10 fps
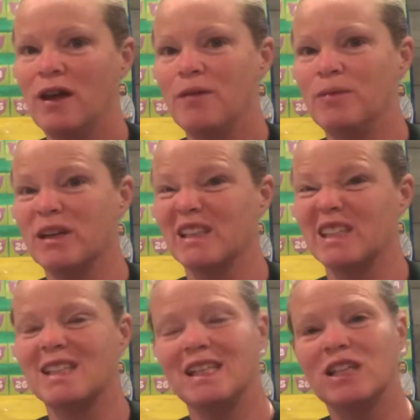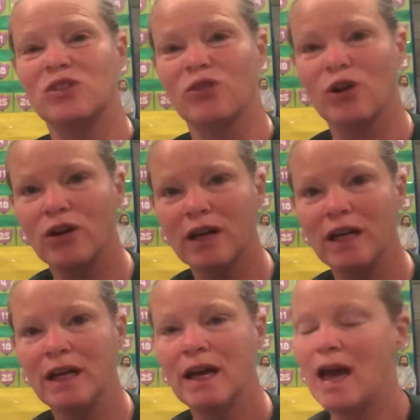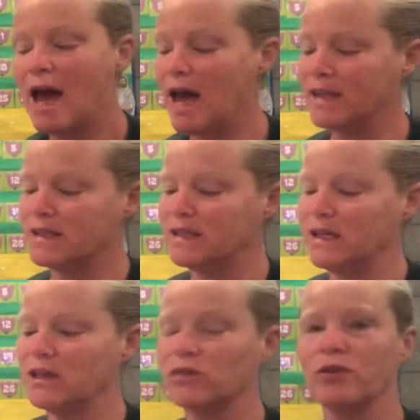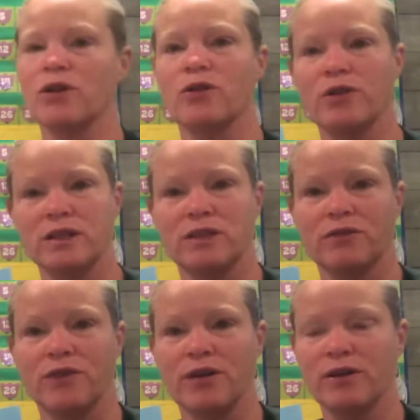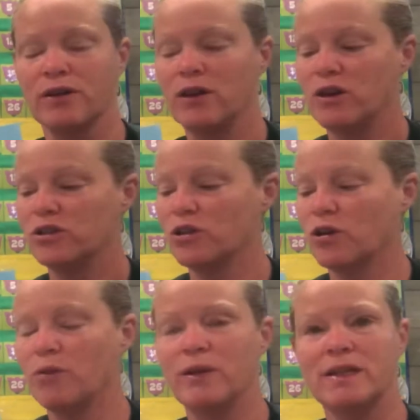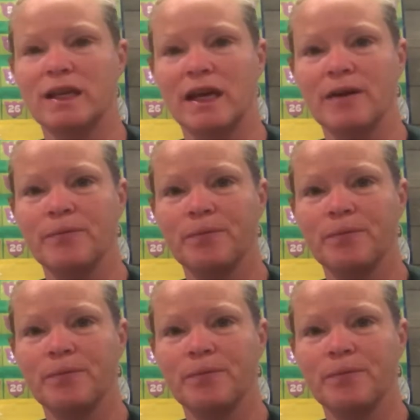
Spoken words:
because C is for cookie and C is for Christopher. So can we sing it?